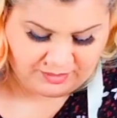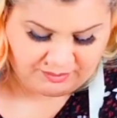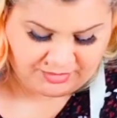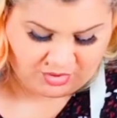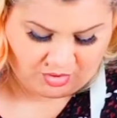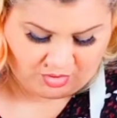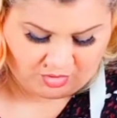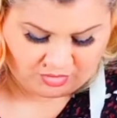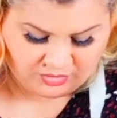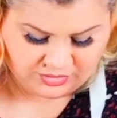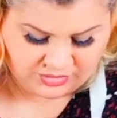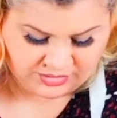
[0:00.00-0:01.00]

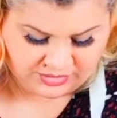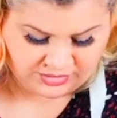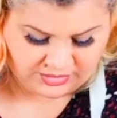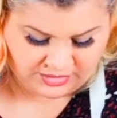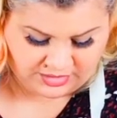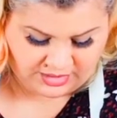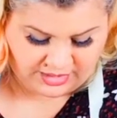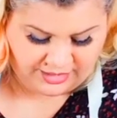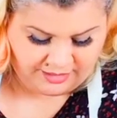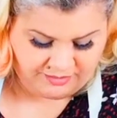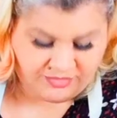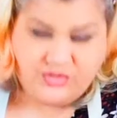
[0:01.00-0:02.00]
because
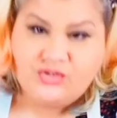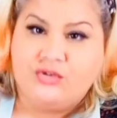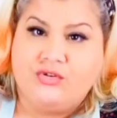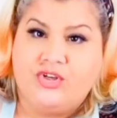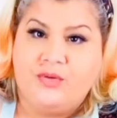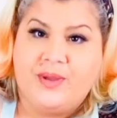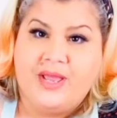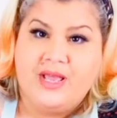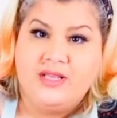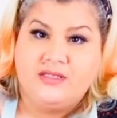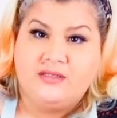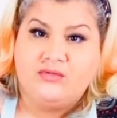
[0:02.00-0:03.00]
the stock cube
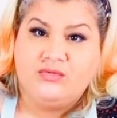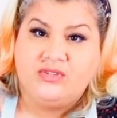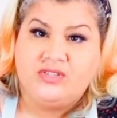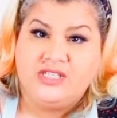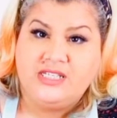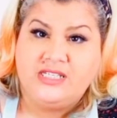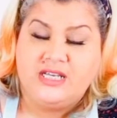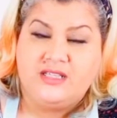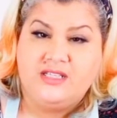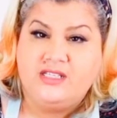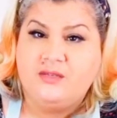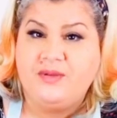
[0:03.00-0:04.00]
has all the seasoning in.
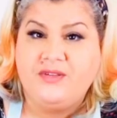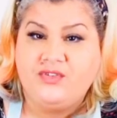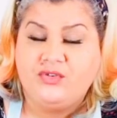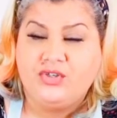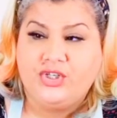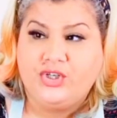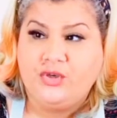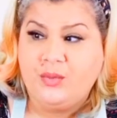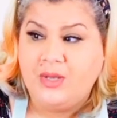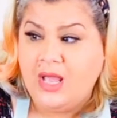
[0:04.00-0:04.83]
This is a beef stock cube.